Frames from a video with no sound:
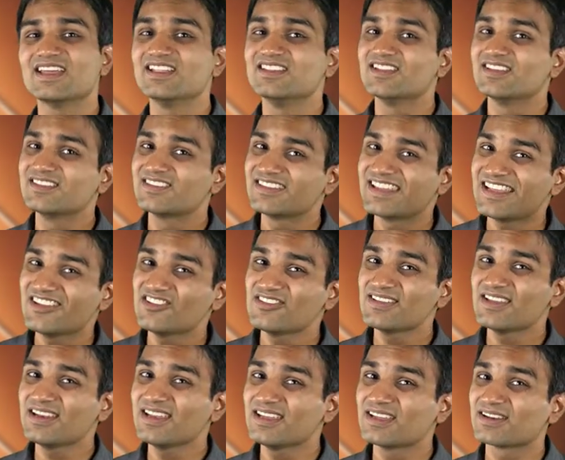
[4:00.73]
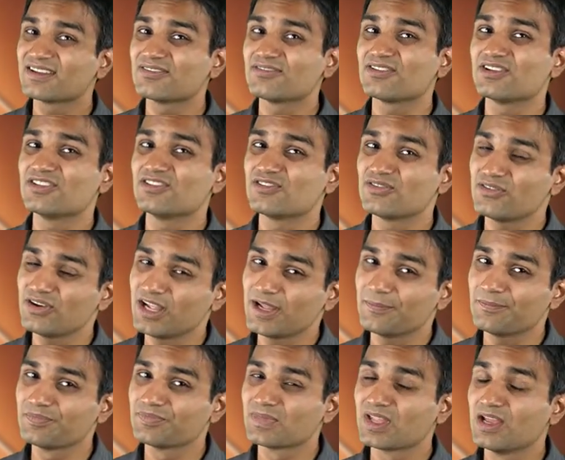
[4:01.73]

in the stationary reference frame